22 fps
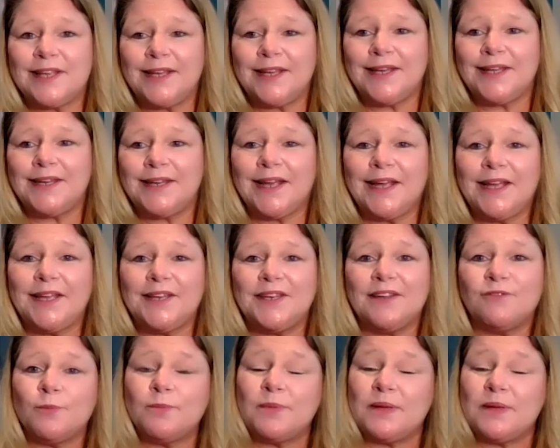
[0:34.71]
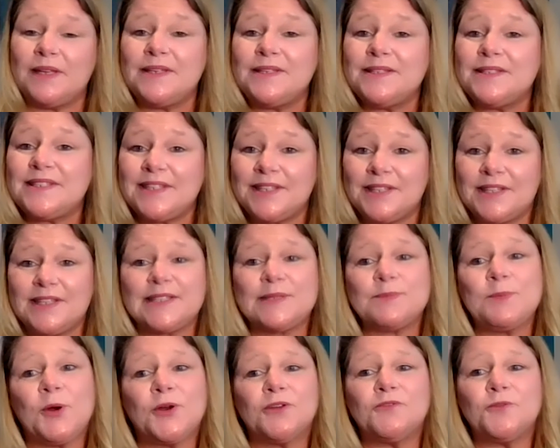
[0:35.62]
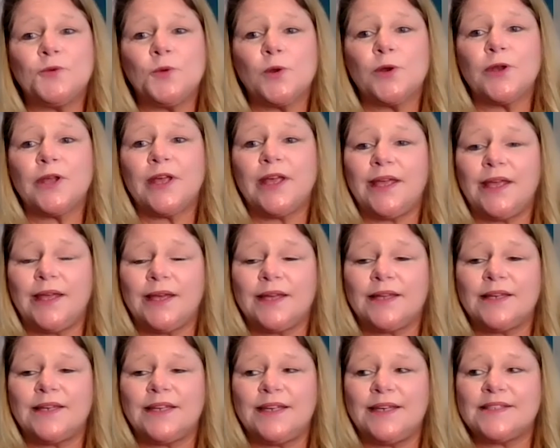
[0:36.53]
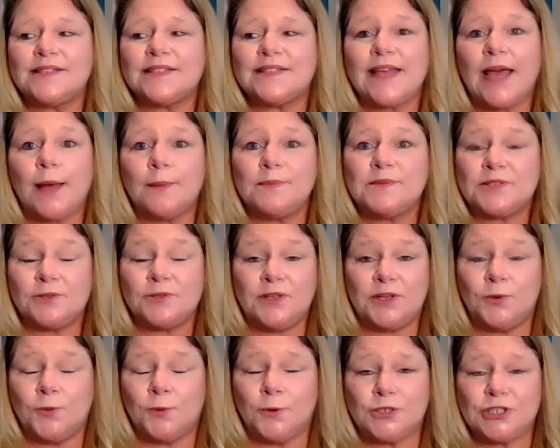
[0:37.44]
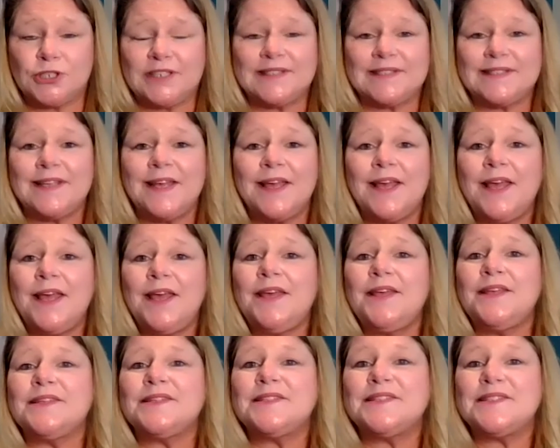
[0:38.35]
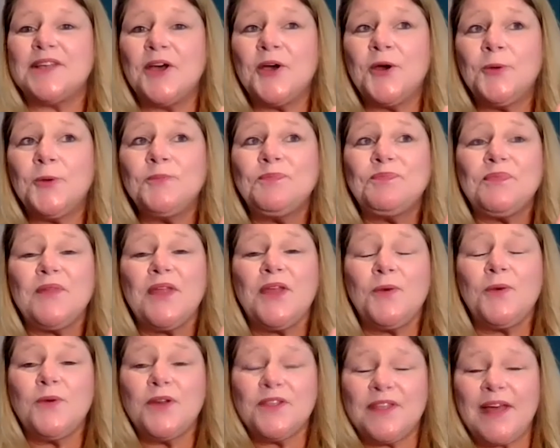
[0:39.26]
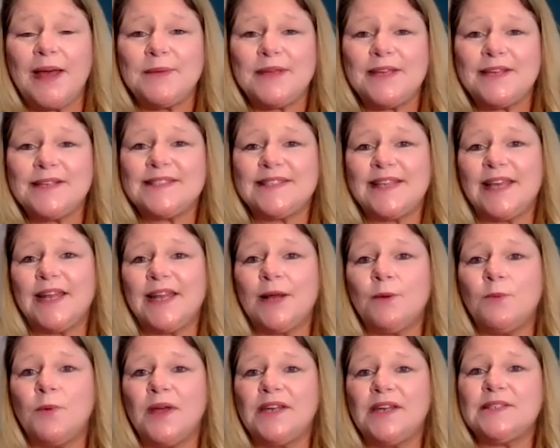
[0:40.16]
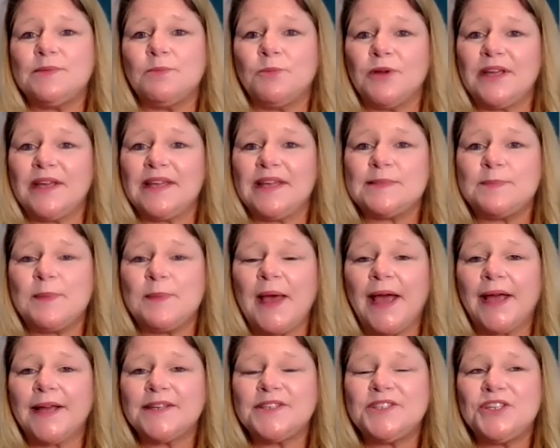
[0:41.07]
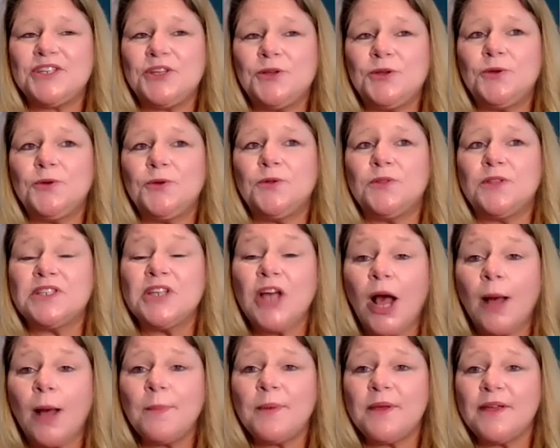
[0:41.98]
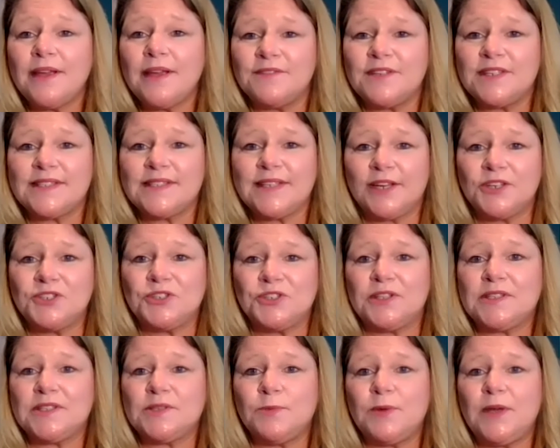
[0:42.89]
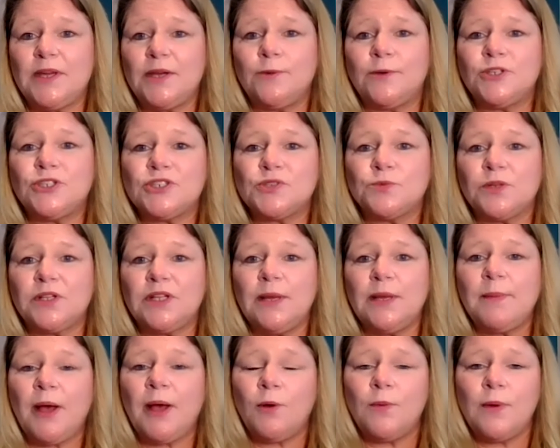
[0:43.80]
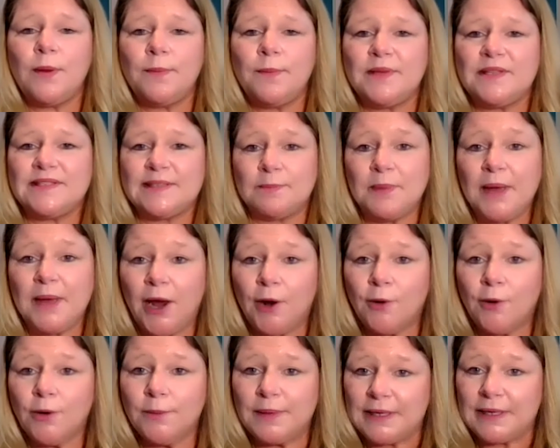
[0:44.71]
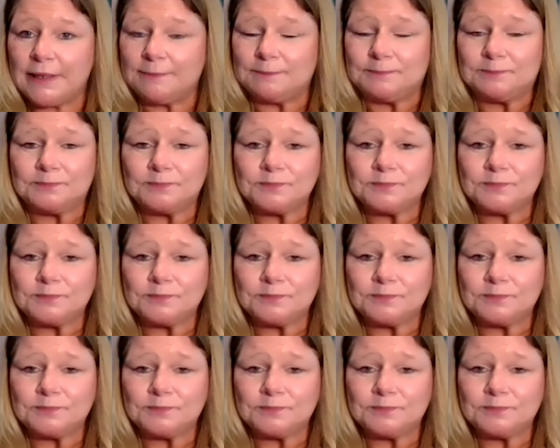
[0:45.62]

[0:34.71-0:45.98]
And I had never been to this part of Florida, and it is absolutely gorgeous. So with that being said, I wanted to bring us back to the topic of discussion this week, which is really about women's empowerment.